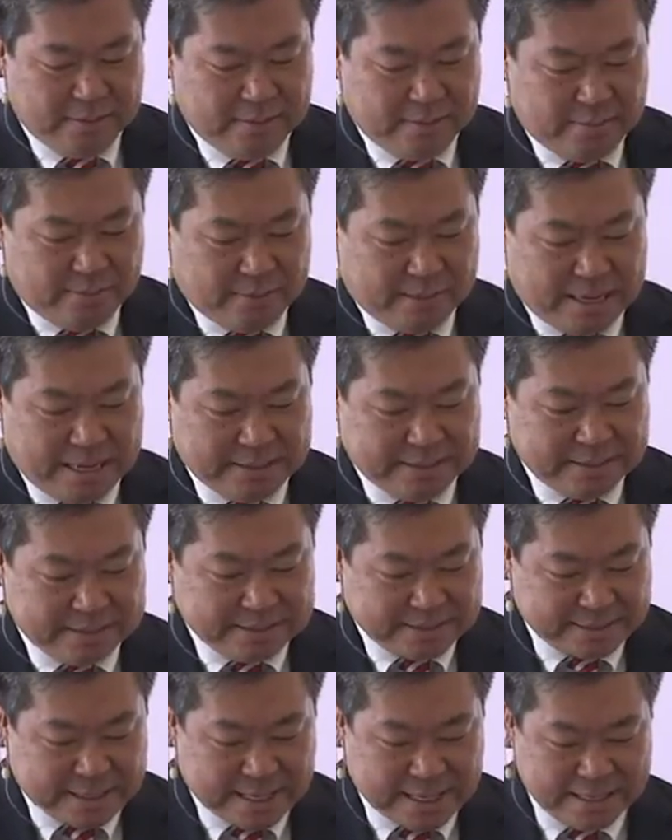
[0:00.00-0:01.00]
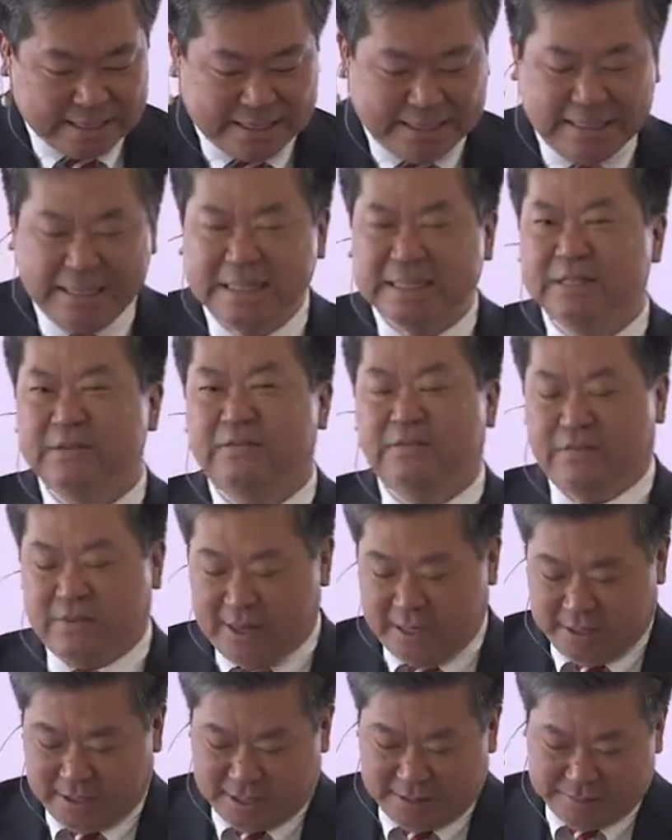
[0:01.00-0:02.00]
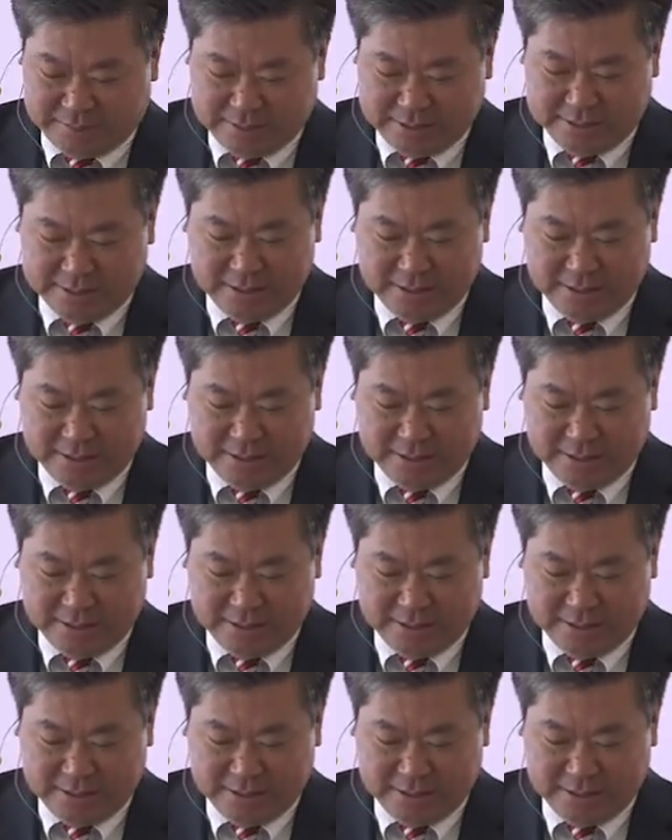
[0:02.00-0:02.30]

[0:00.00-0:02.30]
But as it said, he developed